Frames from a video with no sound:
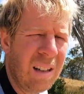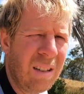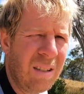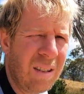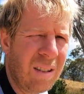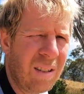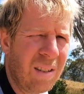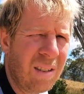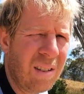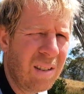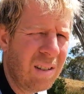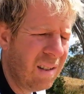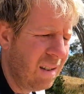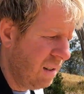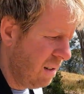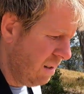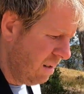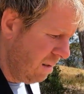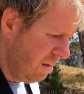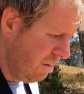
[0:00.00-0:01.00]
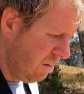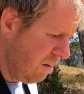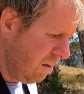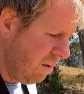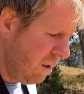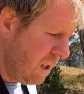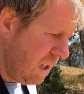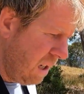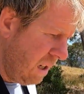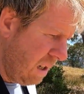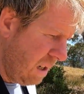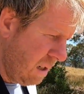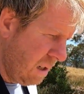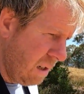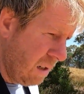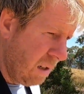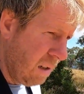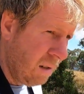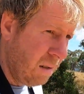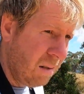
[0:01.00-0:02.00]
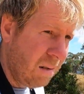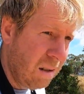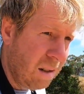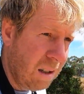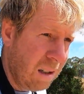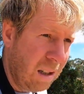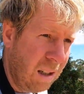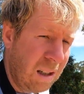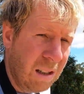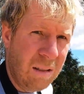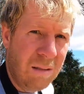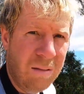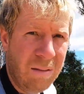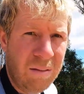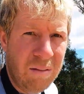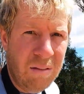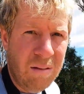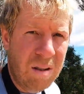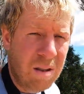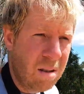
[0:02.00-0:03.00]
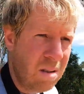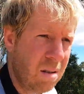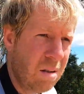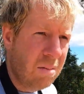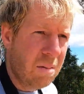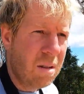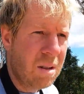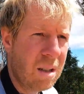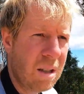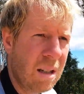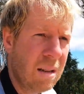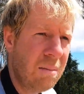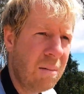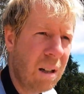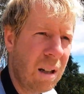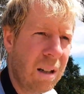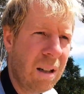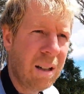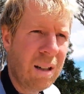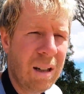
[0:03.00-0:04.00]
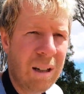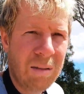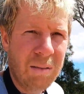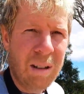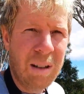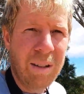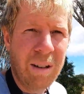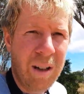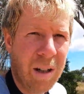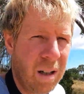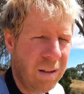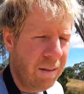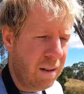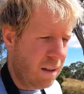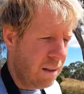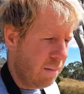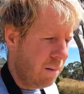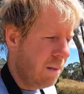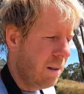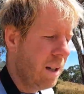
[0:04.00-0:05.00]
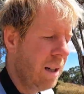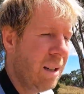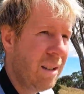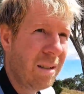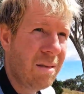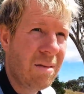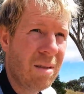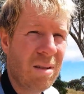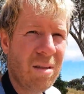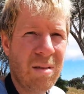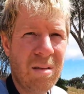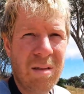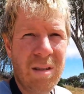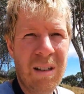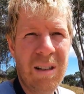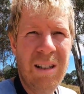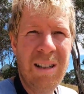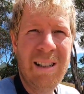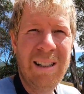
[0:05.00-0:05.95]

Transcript: Just rocky, really, and super steep, like nothing we got over in WA, that's for sure.